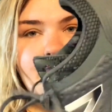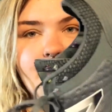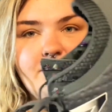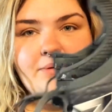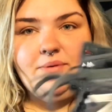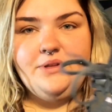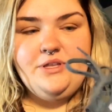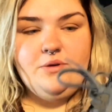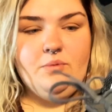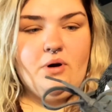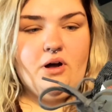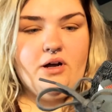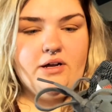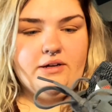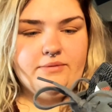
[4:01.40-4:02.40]
when you
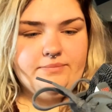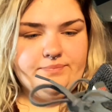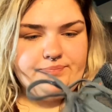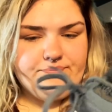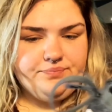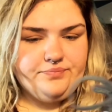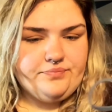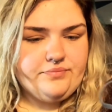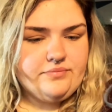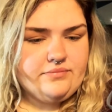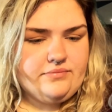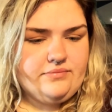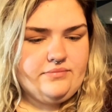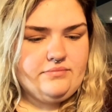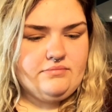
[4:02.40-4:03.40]
walk.
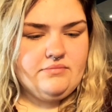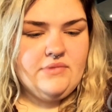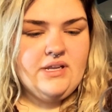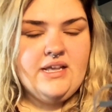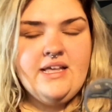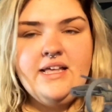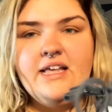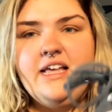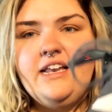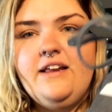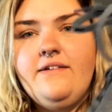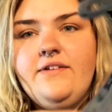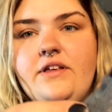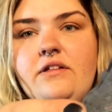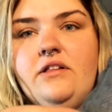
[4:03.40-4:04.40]
And if
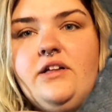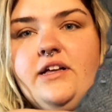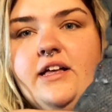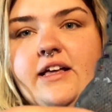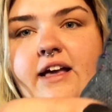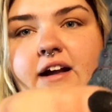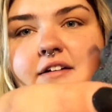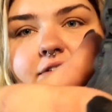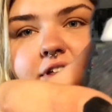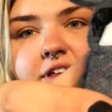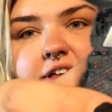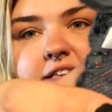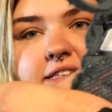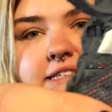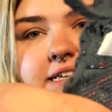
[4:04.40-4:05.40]
you look carefully, you can
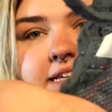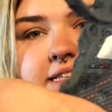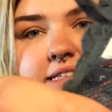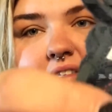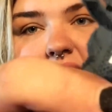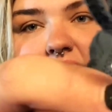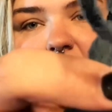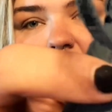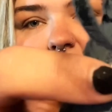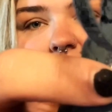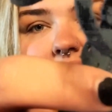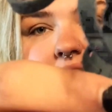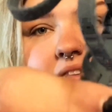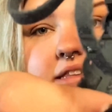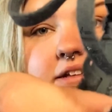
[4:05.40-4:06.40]
see there's